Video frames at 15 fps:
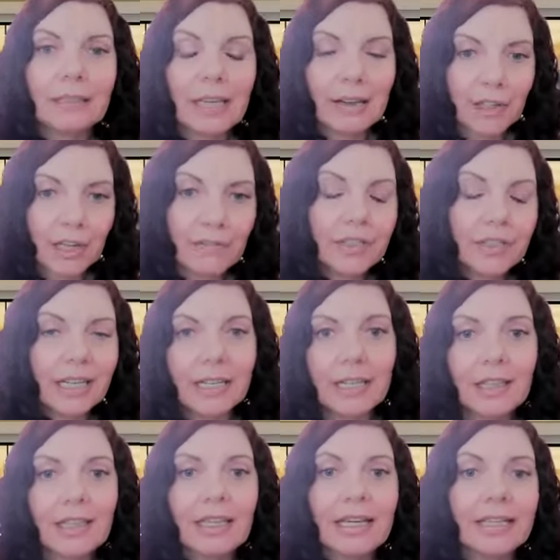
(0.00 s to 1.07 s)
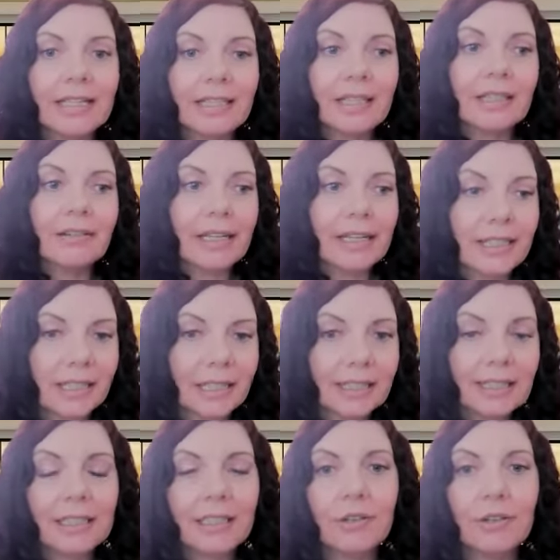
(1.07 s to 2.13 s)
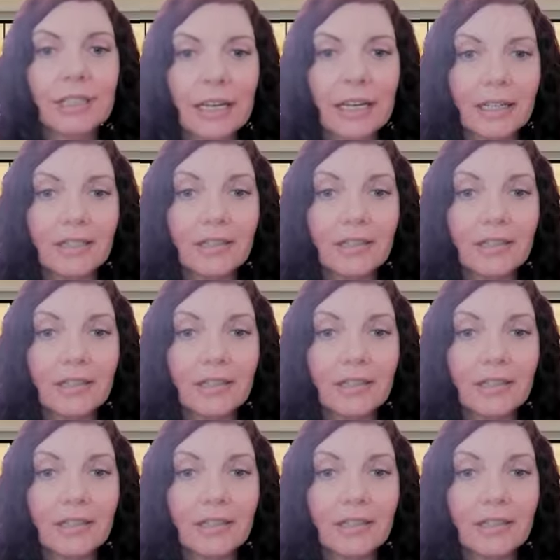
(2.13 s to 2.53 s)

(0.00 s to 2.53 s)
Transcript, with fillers: Have you ever done anything as a, as a kid or a young